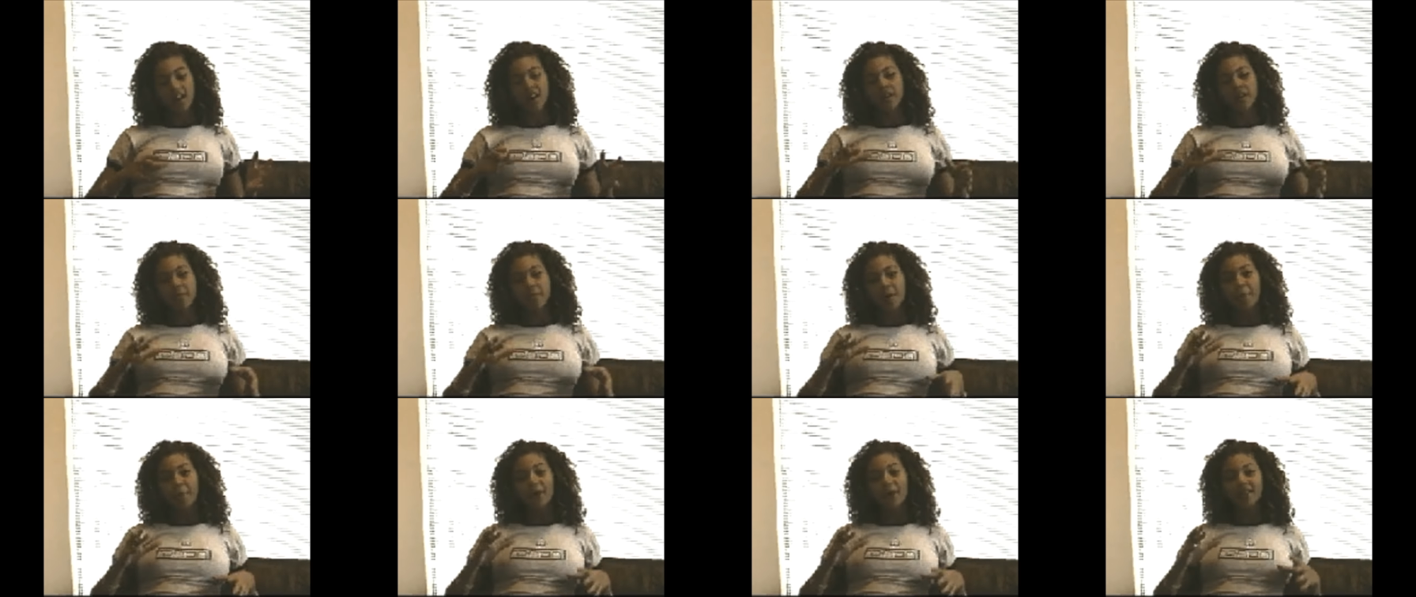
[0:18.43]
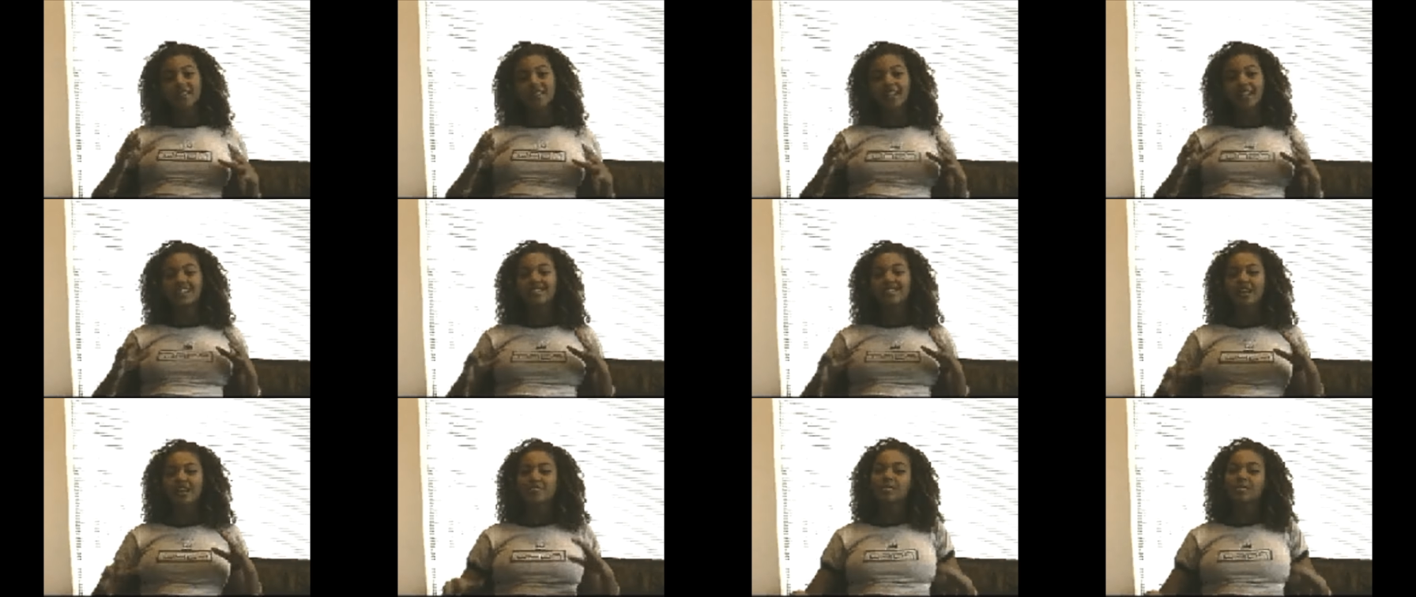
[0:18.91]
Um, my
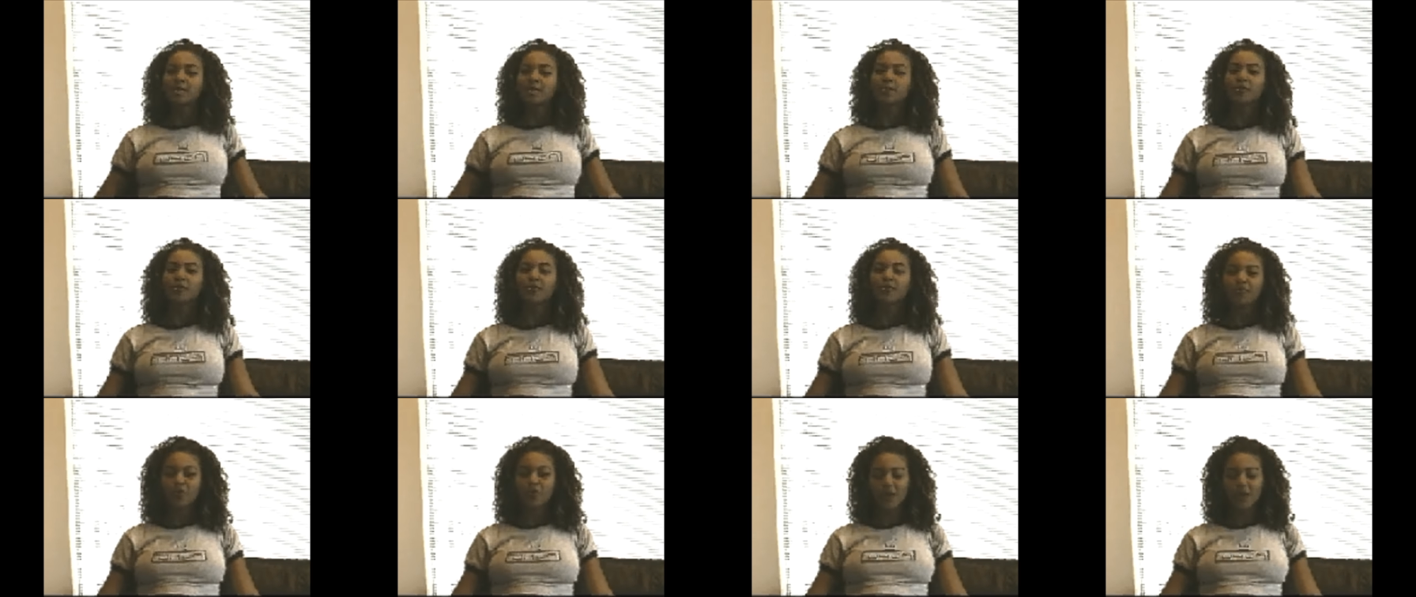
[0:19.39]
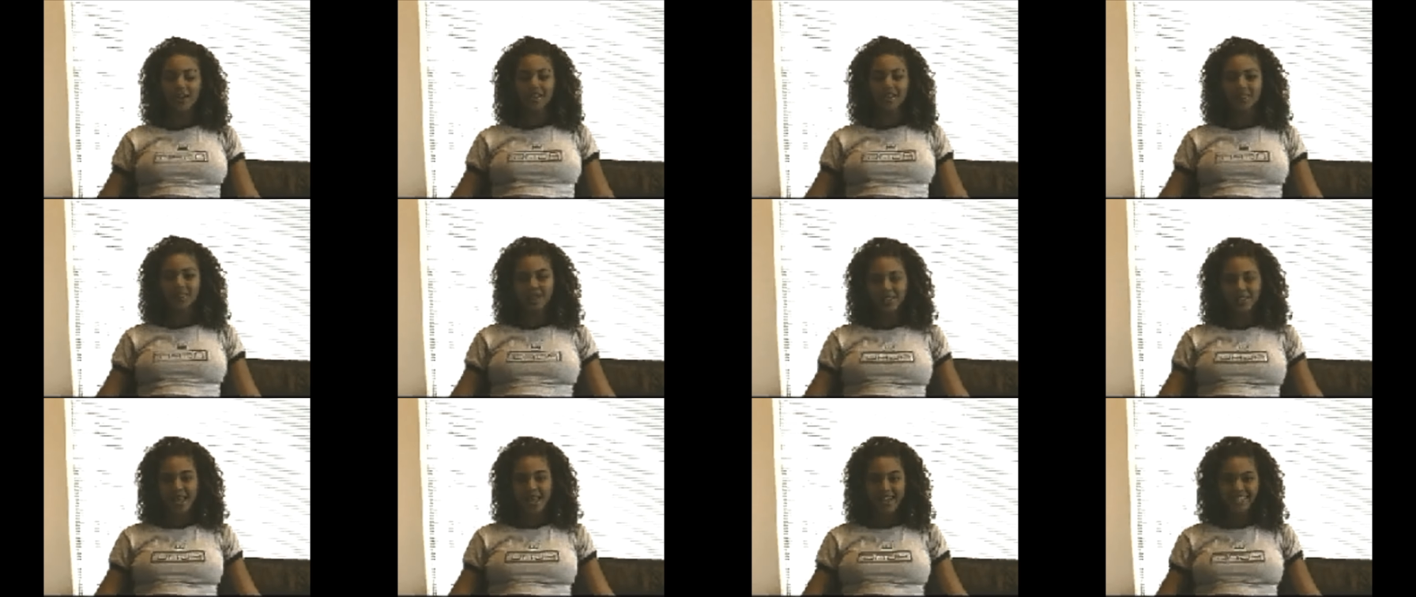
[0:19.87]
birthday, September 4th,